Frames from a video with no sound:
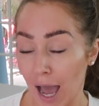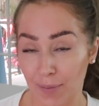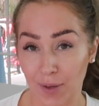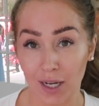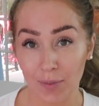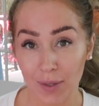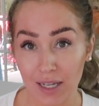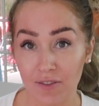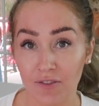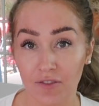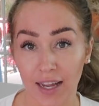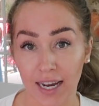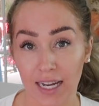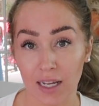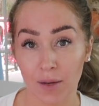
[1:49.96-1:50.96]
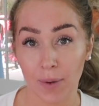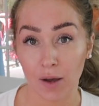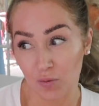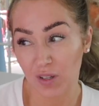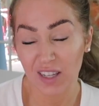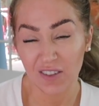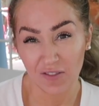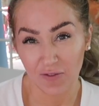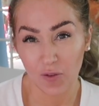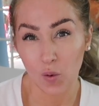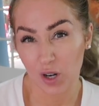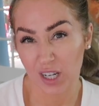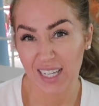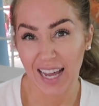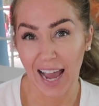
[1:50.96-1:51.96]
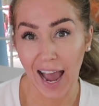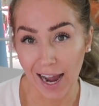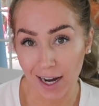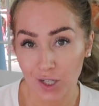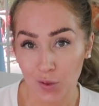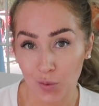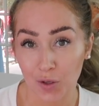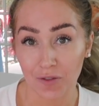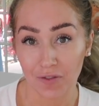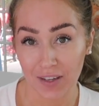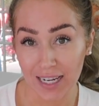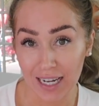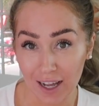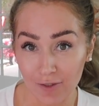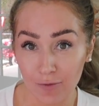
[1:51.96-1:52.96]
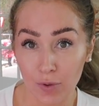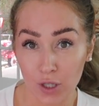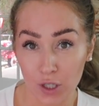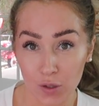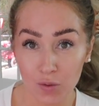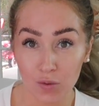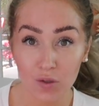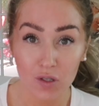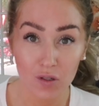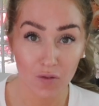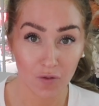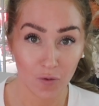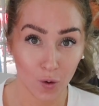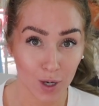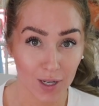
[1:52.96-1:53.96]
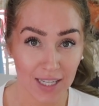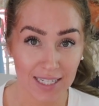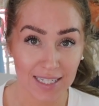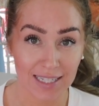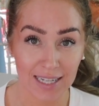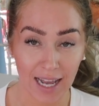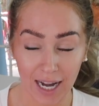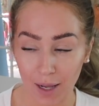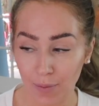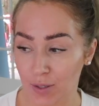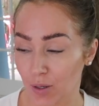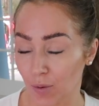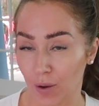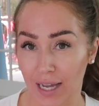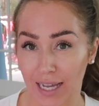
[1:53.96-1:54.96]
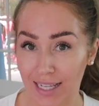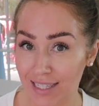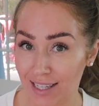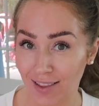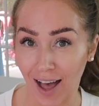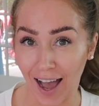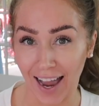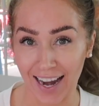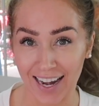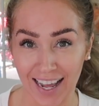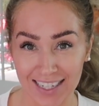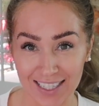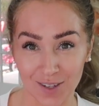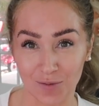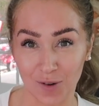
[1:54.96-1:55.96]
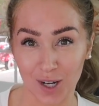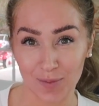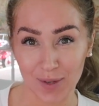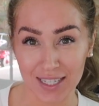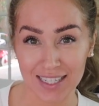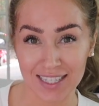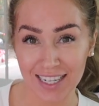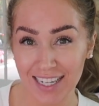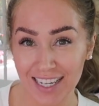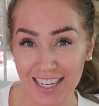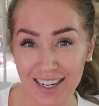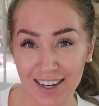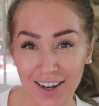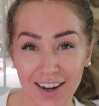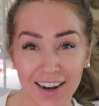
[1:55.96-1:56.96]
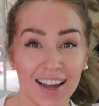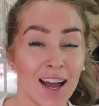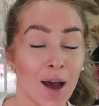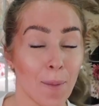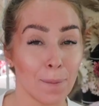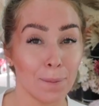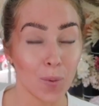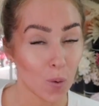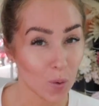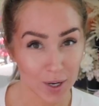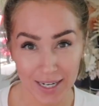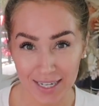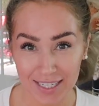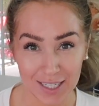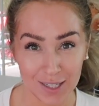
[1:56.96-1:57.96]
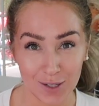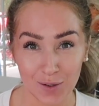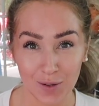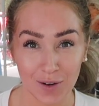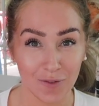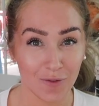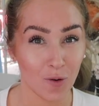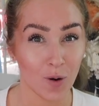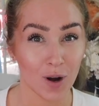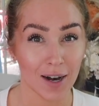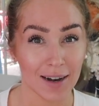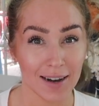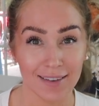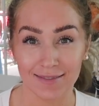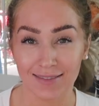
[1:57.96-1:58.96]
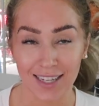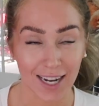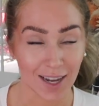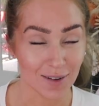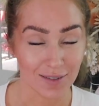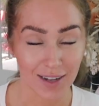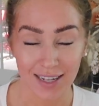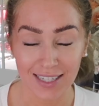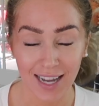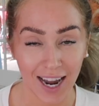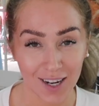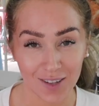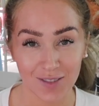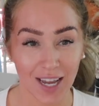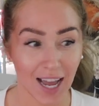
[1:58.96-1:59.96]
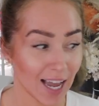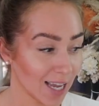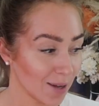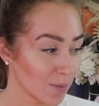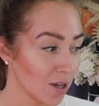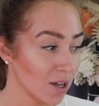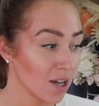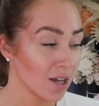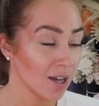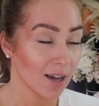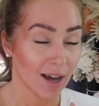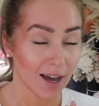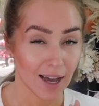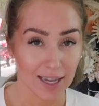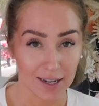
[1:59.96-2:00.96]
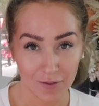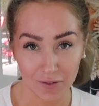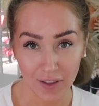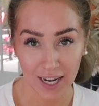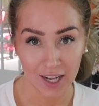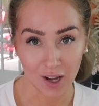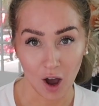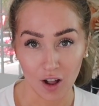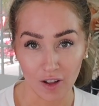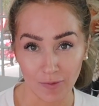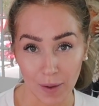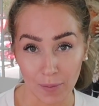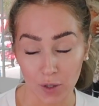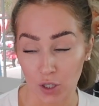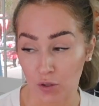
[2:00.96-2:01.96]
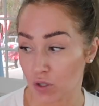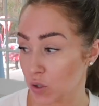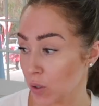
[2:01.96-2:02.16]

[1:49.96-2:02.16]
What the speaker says: I'm gonna be inflating about really 40 actual feet of balloons for this setup, so it's a lot, and I didn't wanna be sitting here boring you for, you know, a ton of time inflating all of my balloons.